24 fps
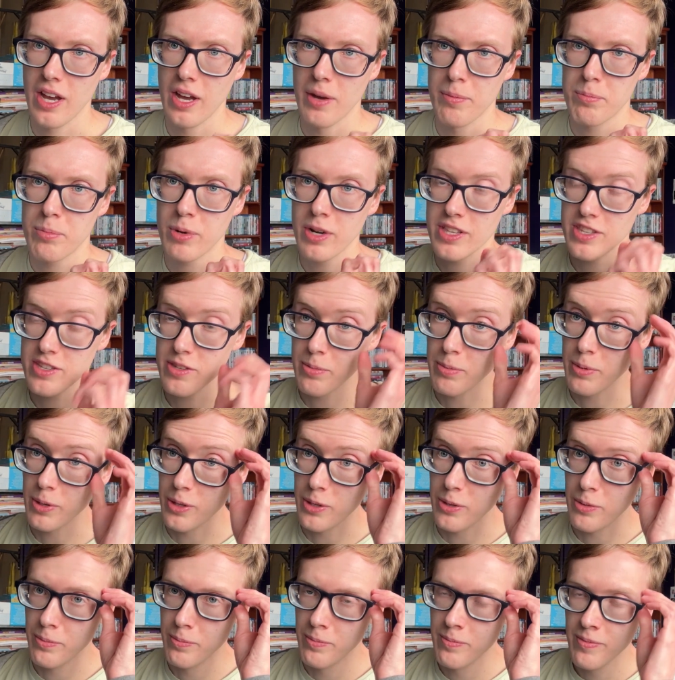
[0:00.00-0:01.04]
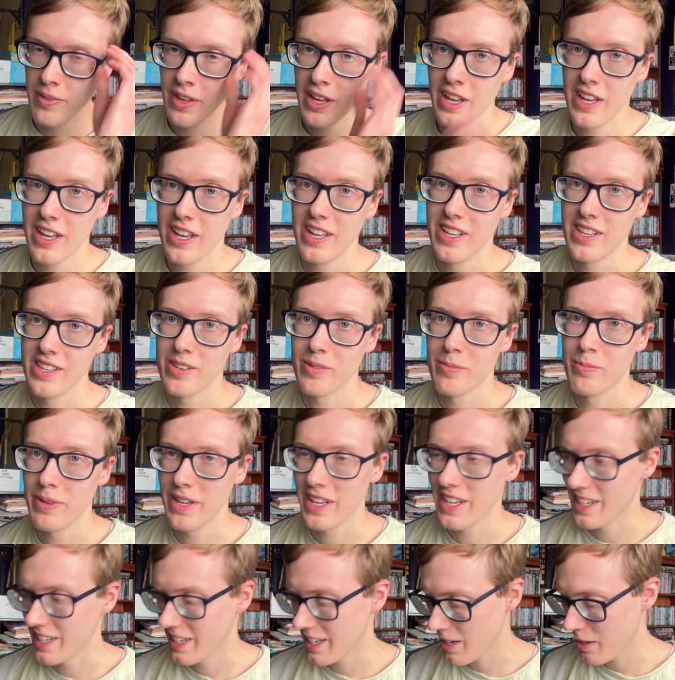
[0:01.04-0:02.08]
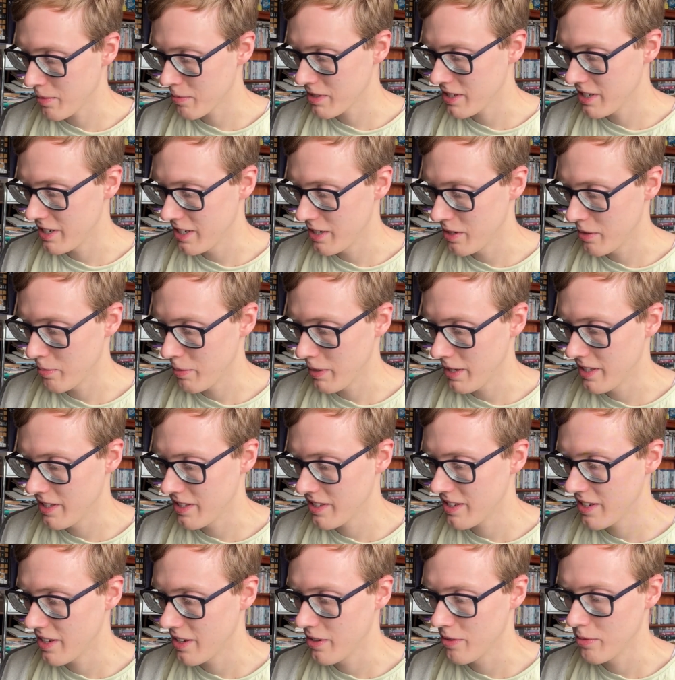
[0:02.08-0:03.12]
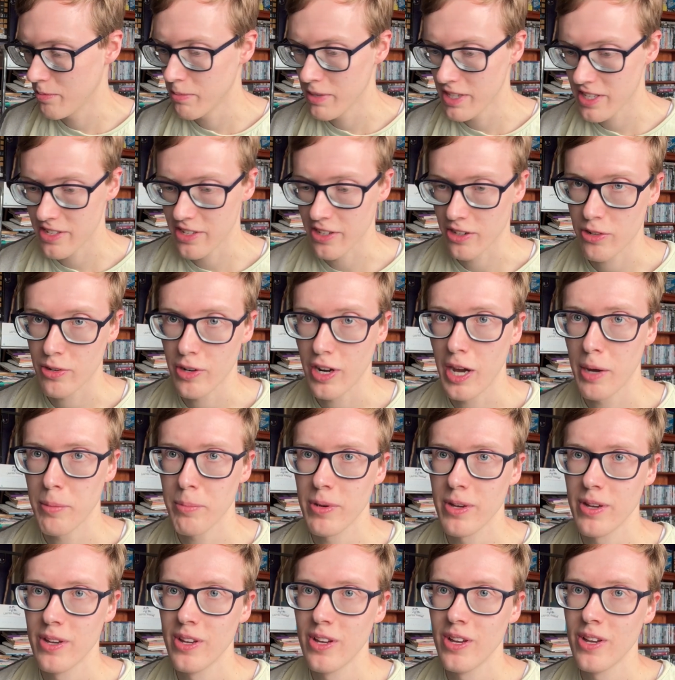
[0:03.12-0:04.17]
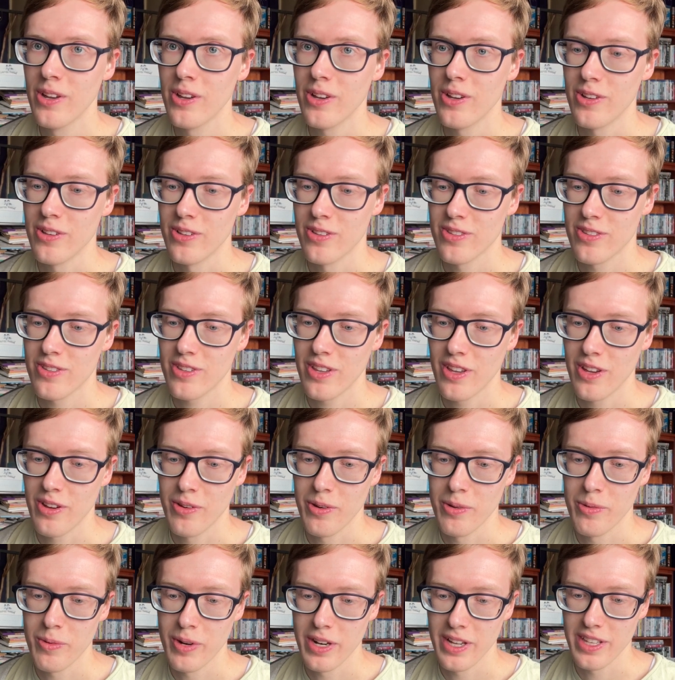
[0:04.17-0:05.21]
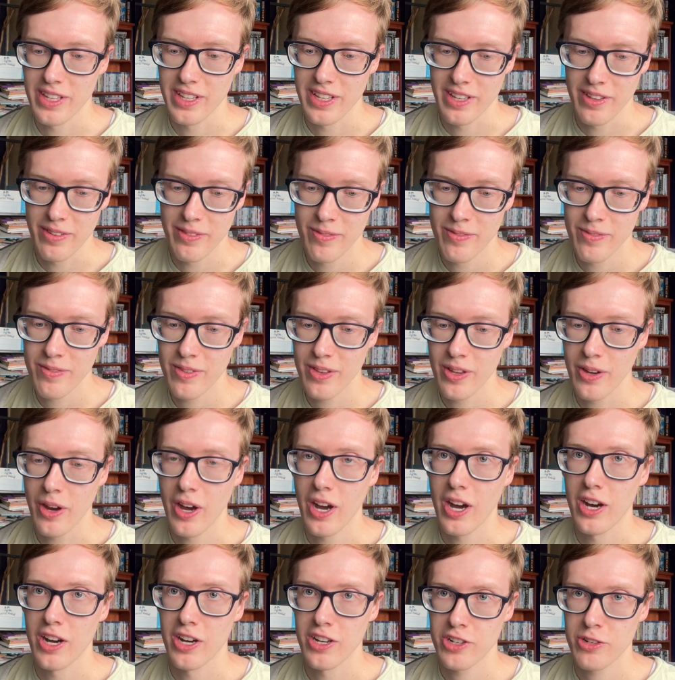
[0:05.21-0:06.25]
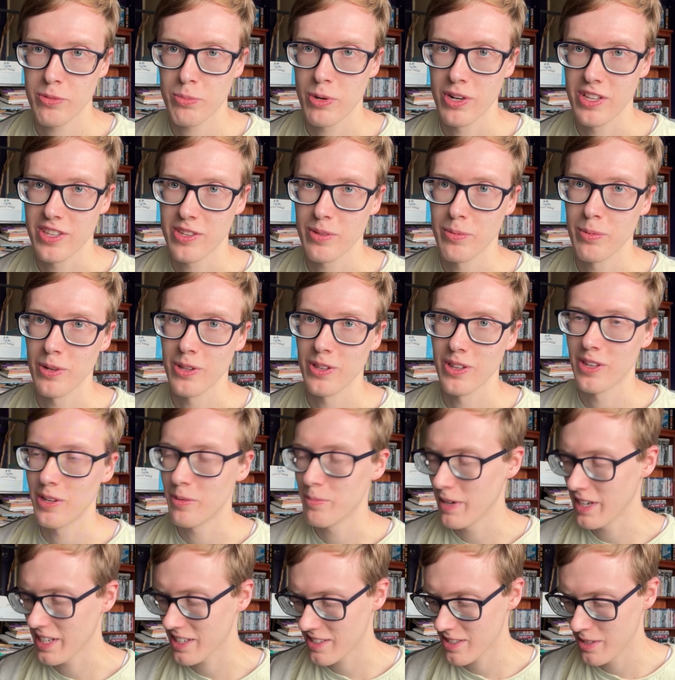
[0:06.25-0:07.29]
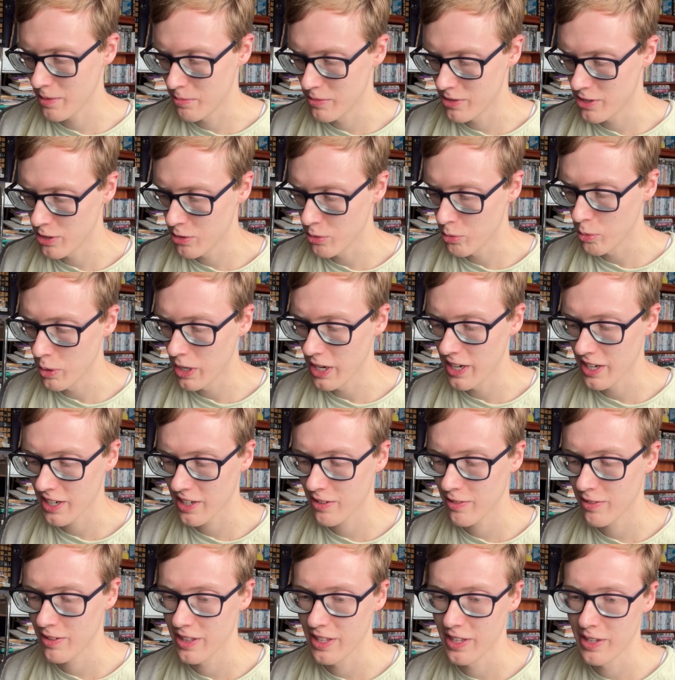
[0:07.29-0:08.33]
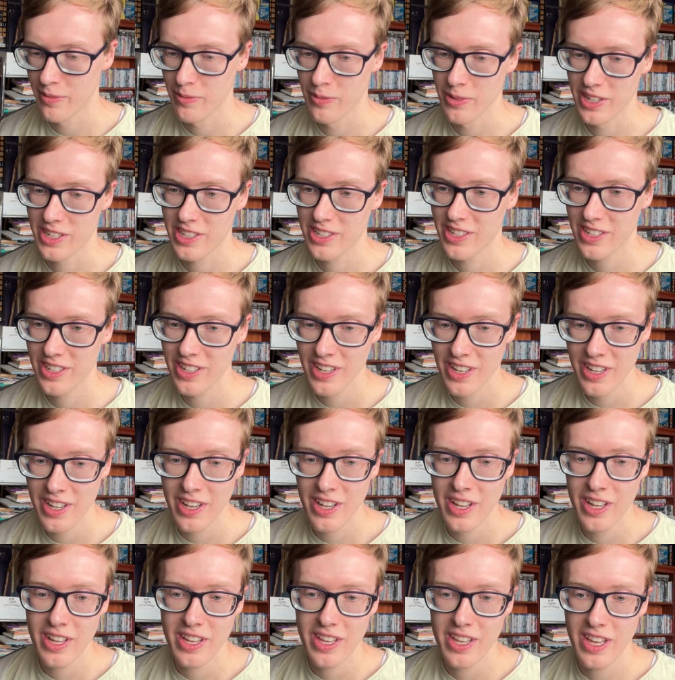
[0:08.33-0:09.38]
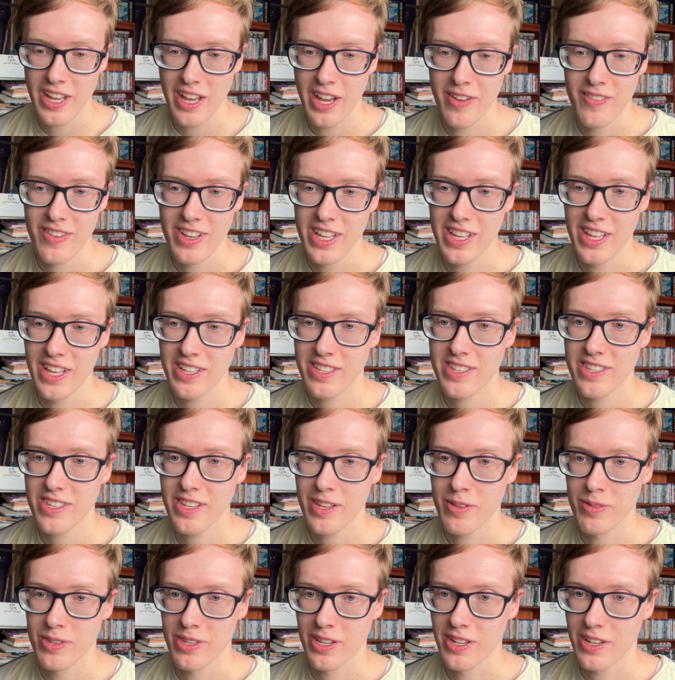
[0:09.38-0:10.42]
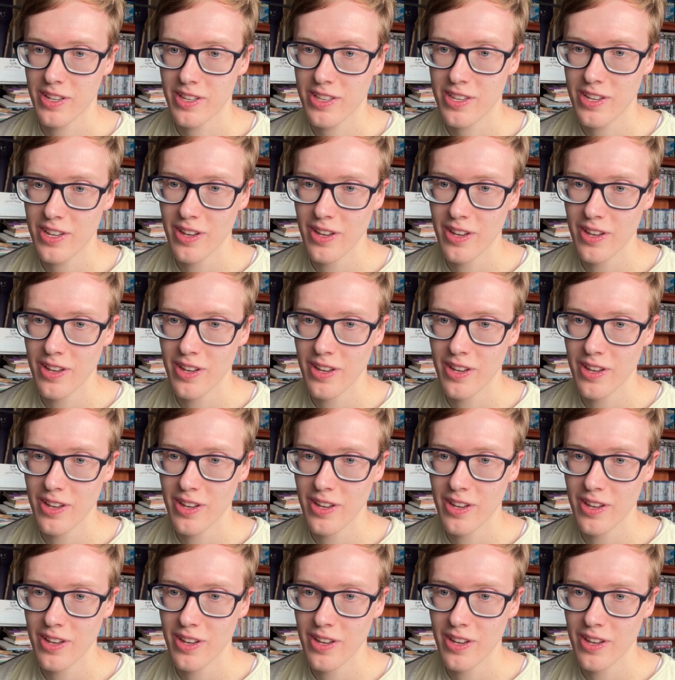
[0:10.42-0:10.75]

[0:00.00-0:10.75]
principal into being Captain Underpants, Mr. Krupp, who's a really harsh principal who makes them do work for them, which that seems like